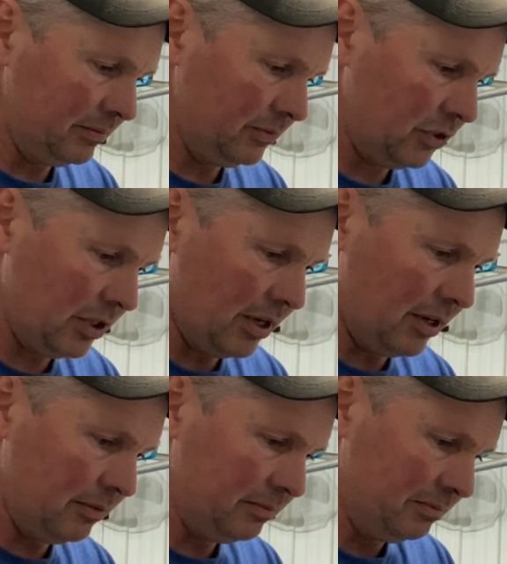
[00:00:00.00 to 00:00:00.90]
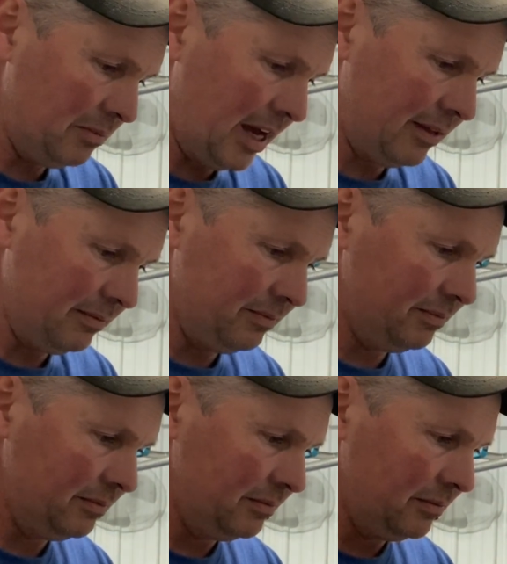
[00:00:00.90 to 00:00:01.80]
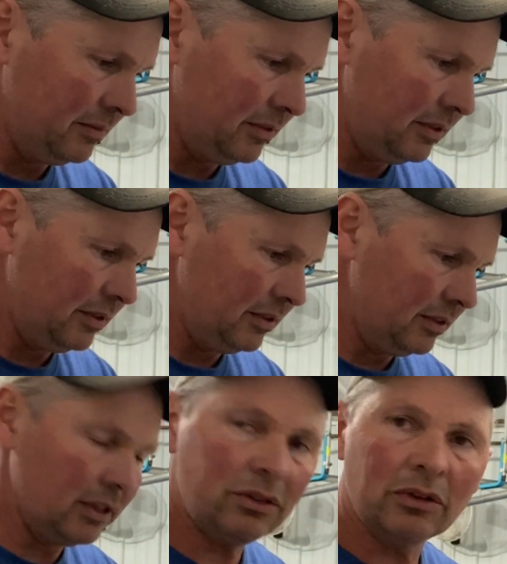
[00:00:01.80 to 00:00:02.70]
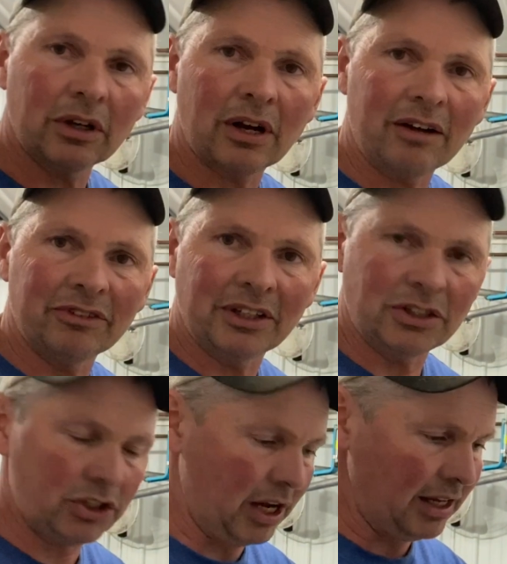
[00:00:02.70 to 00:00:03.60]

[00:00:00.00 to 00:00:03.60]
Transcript: So, but They do look awfully shiny